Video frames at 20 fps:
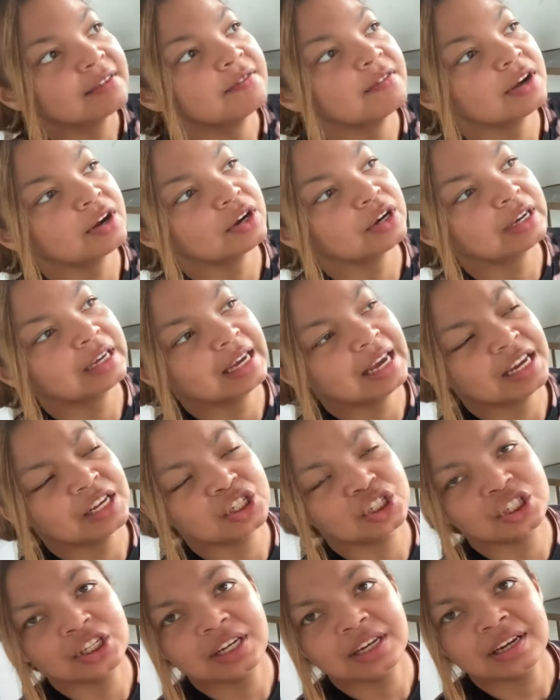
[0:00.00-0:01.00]

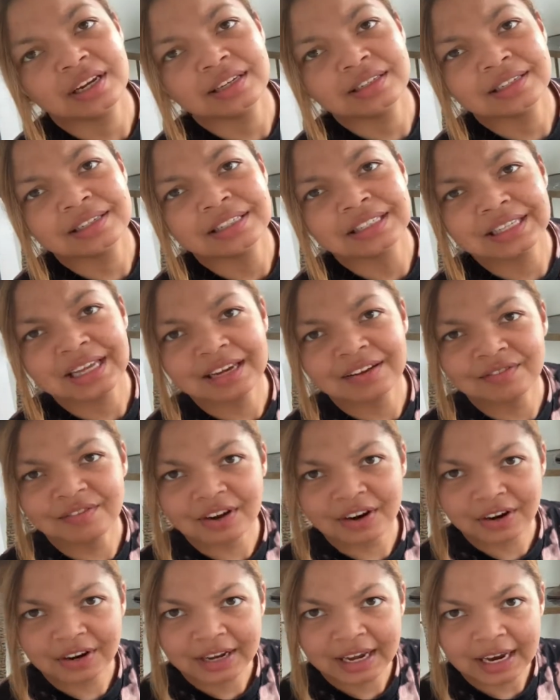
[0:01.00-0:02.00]
variegation. It's like
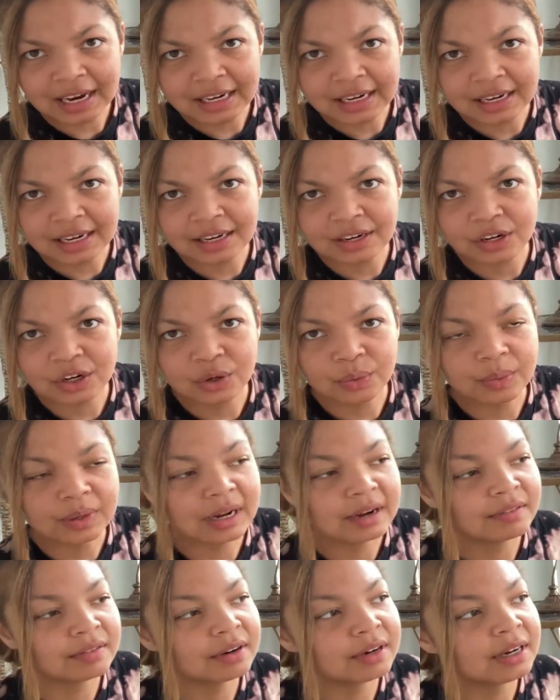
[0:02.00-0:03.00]
variegated or
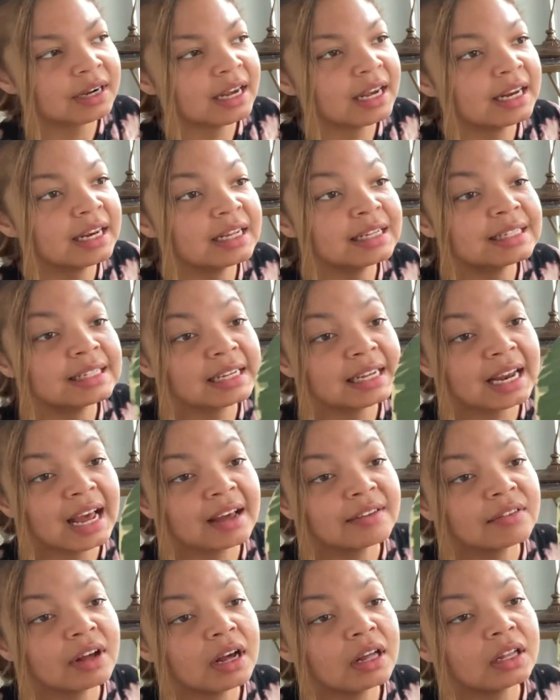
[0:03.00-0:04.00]
whatever, and it did
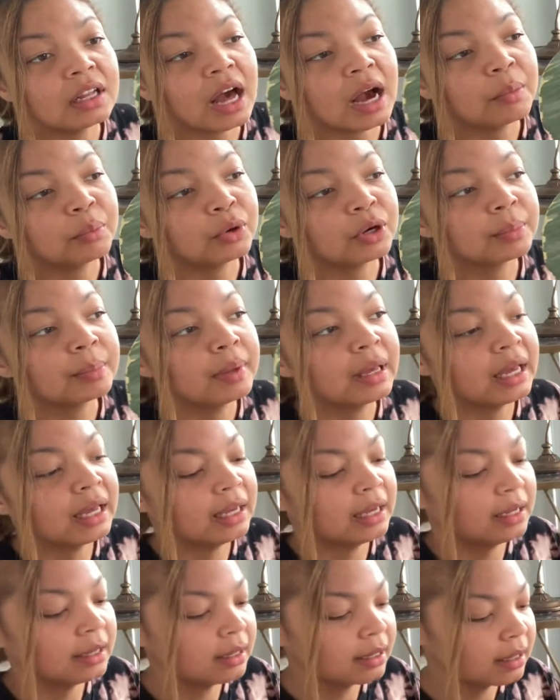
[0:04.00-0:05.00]
have a lot more
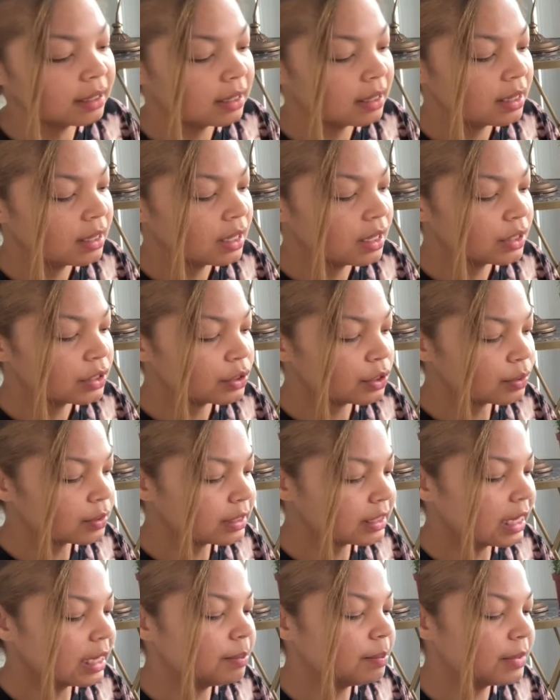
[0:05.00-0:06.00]
pink. So
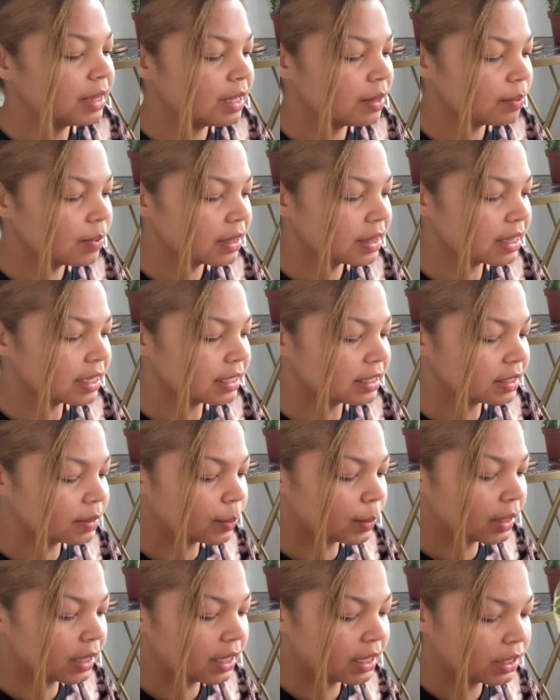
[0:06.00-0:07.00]
same thing with this
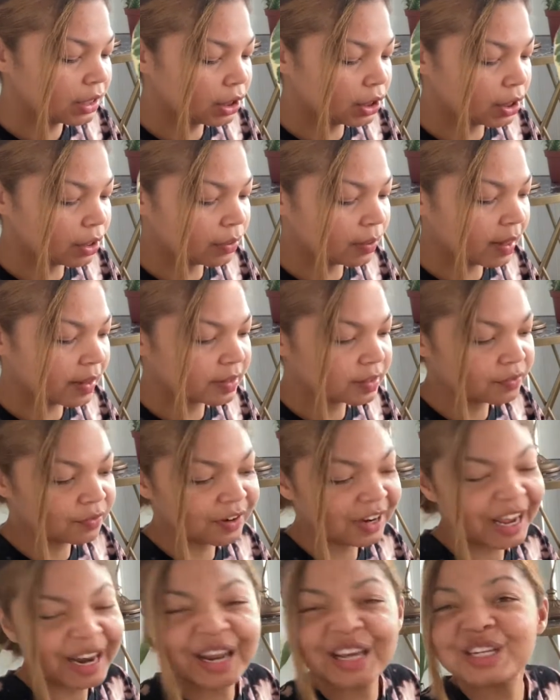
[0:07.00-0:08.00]
one, you know, I was
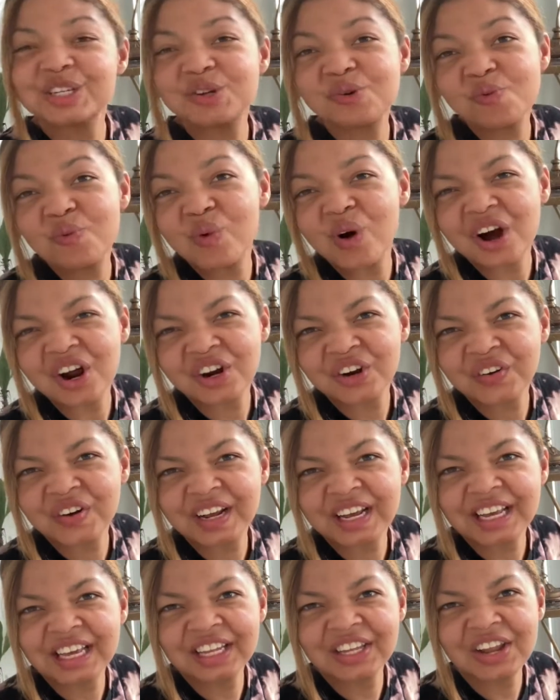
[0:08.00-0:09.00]
forgetting to water
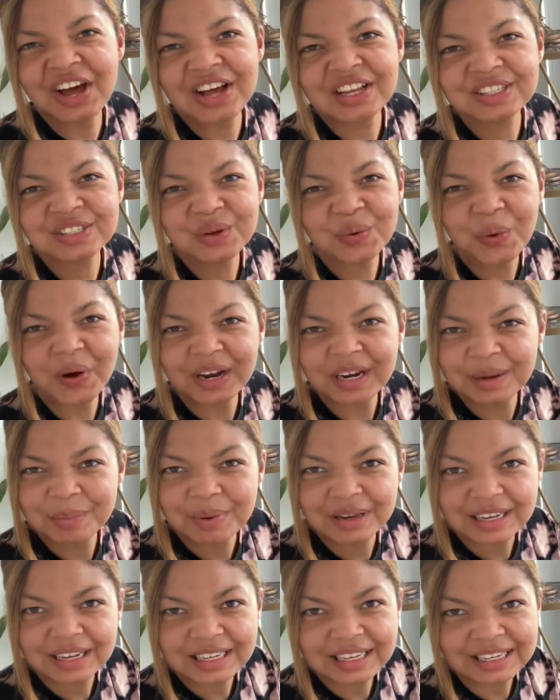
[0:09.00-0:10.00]
it. It lost quite a
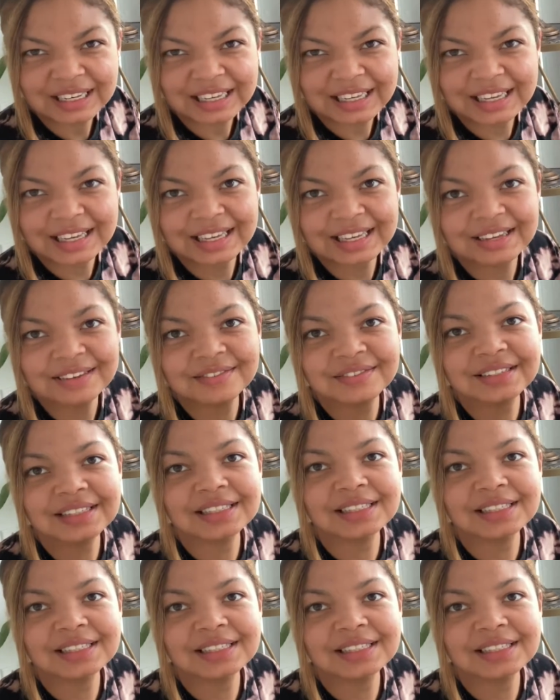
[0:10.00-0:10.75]
bit of leaves.